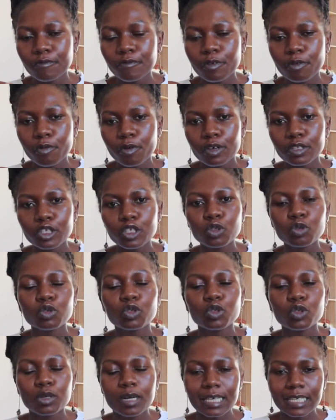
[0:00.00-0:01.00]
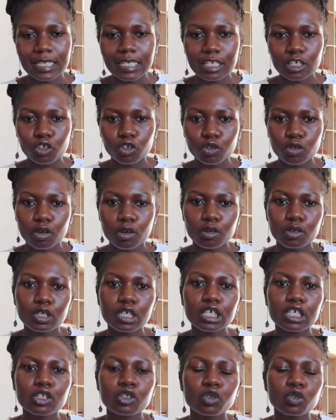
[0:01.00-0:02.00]
you want to
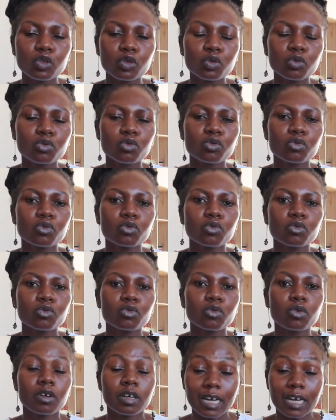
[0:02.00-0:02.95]
transition into